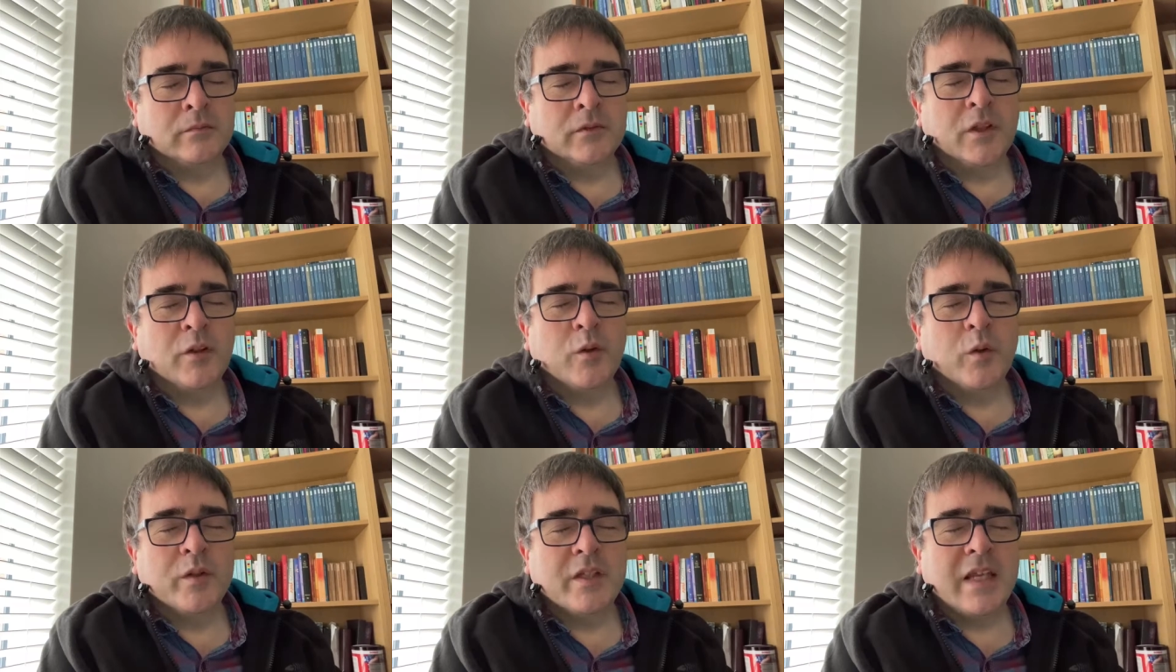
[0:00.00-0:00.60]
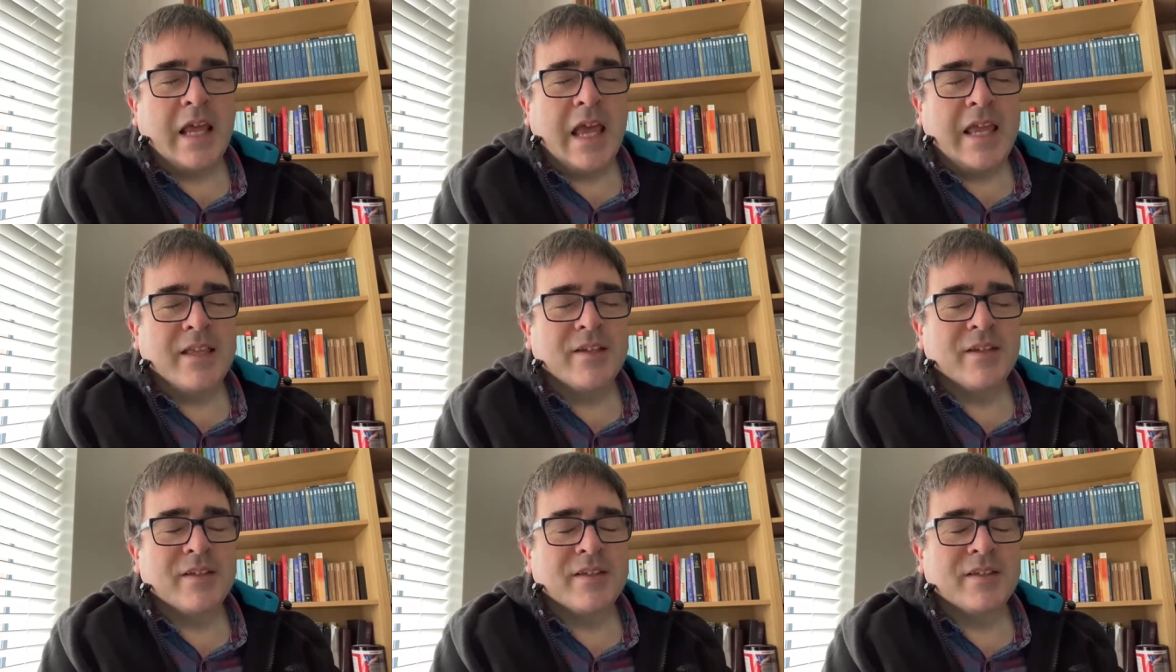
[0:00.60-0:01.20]
Lord, today,
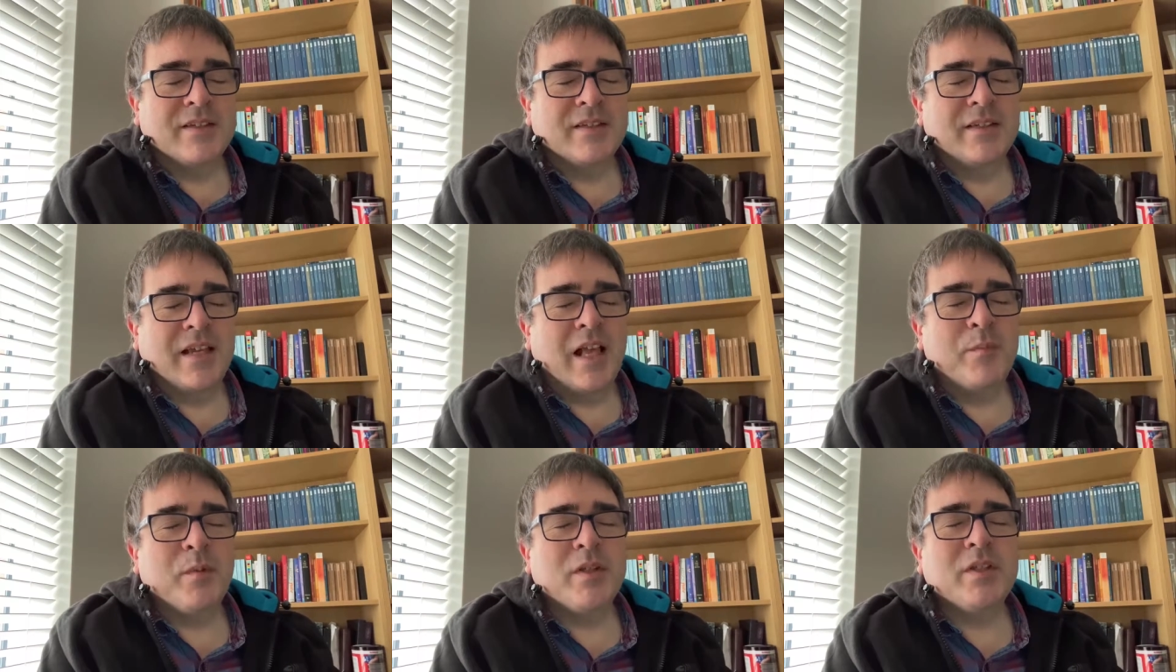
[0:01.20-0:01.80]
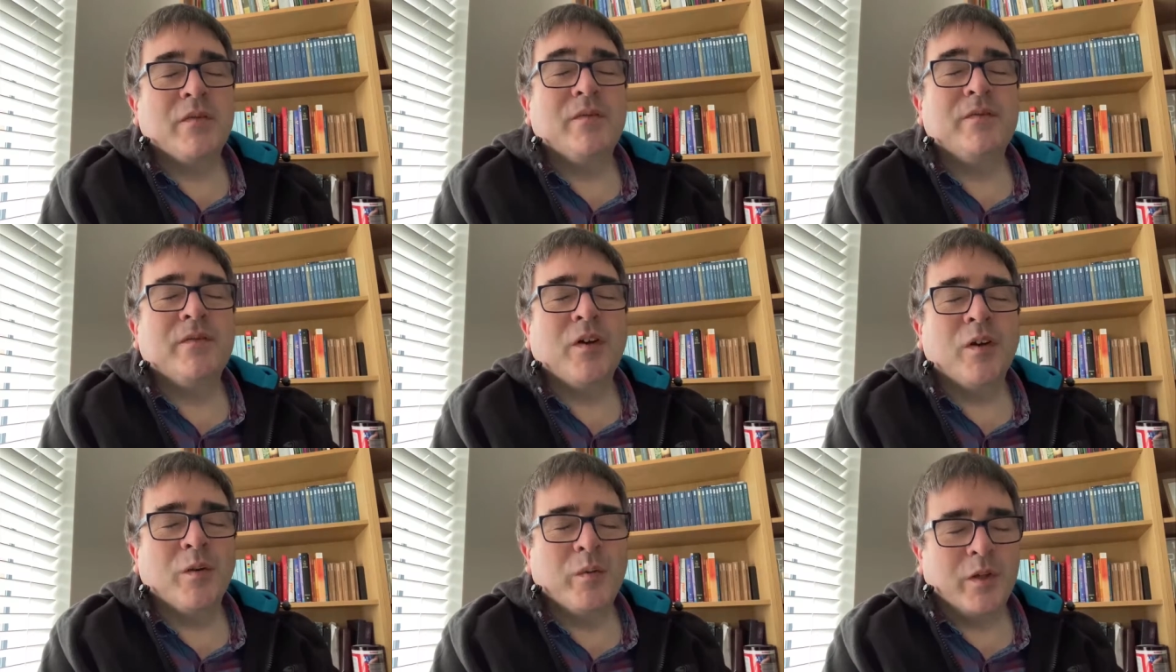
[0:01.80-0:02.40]
just help us to
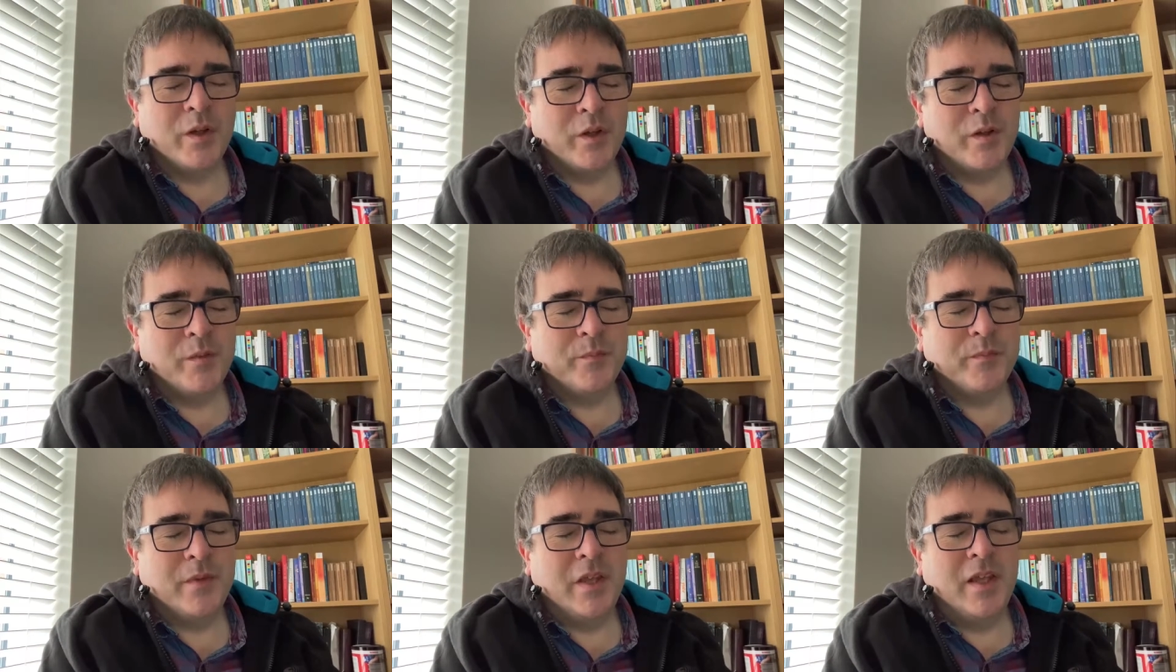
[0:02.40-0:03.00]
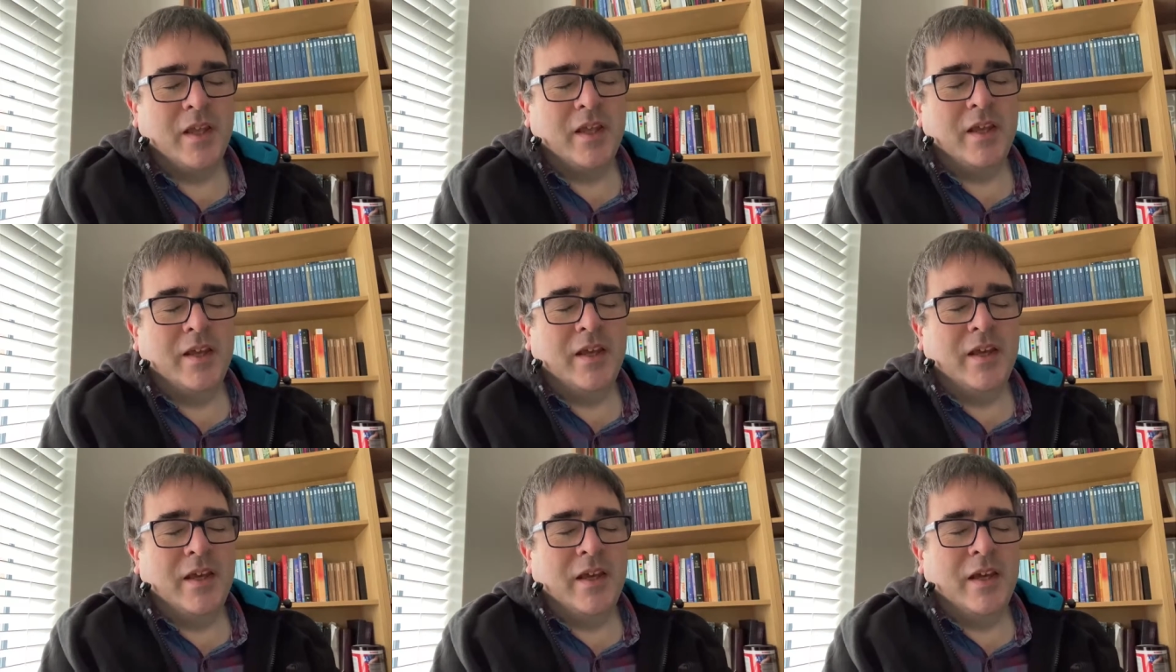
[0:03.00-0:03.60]
follow you.
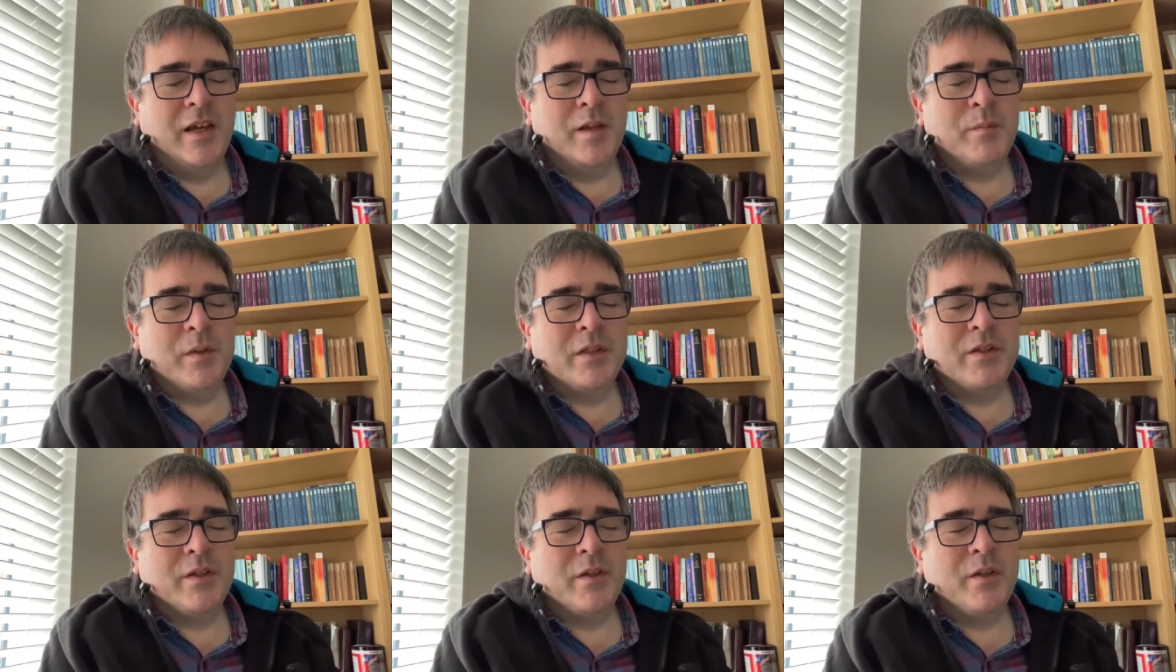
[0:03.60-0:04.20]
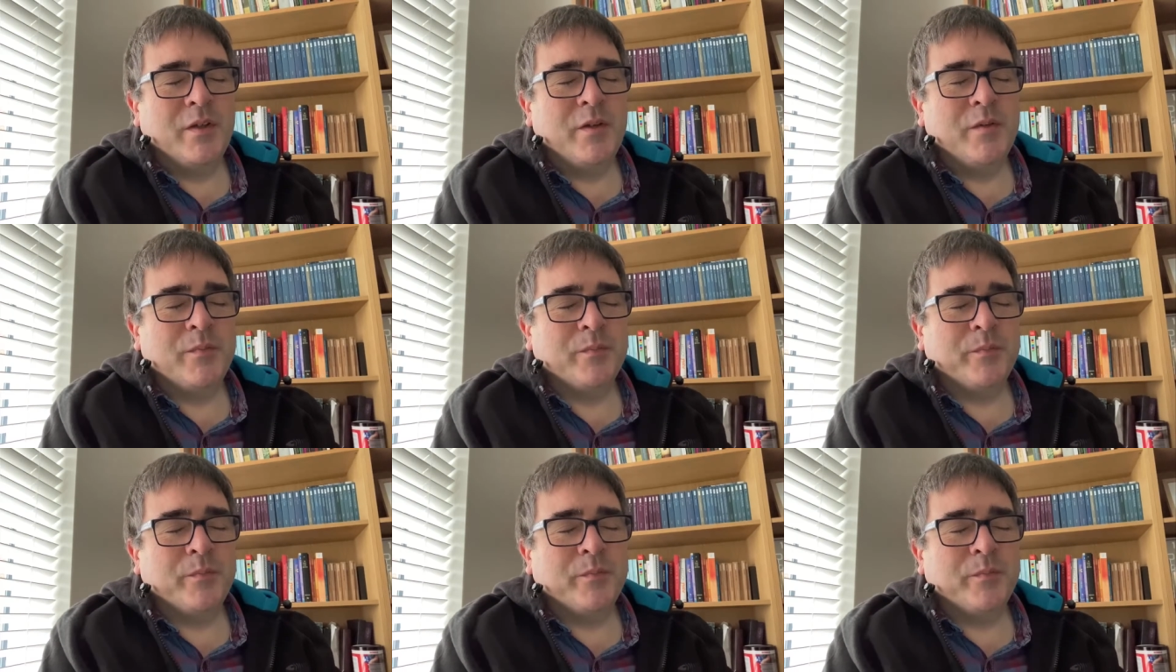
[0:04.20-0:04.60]
Help us to